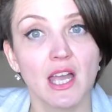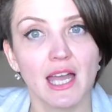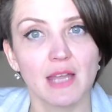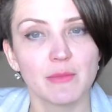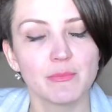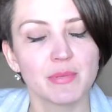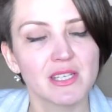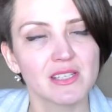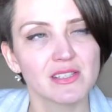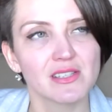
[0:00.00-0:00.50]

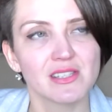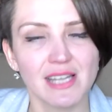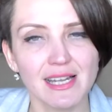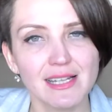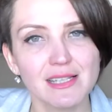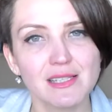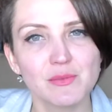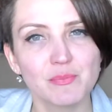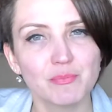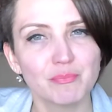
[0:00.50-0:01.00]
And because
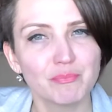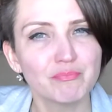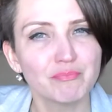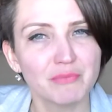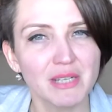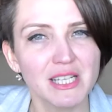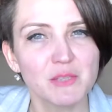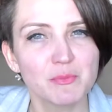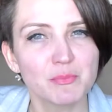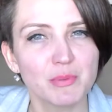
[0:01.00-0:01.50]
that's
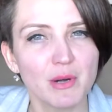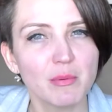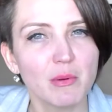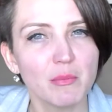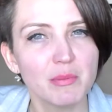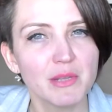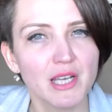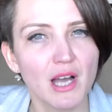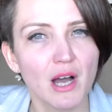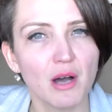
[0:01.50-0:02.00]

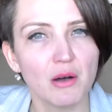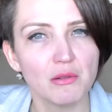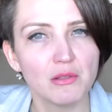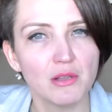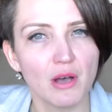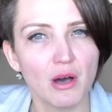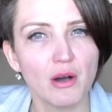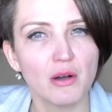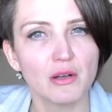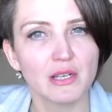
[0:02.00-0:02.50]
probably how
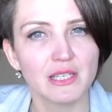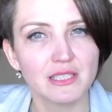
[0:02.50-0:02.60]
long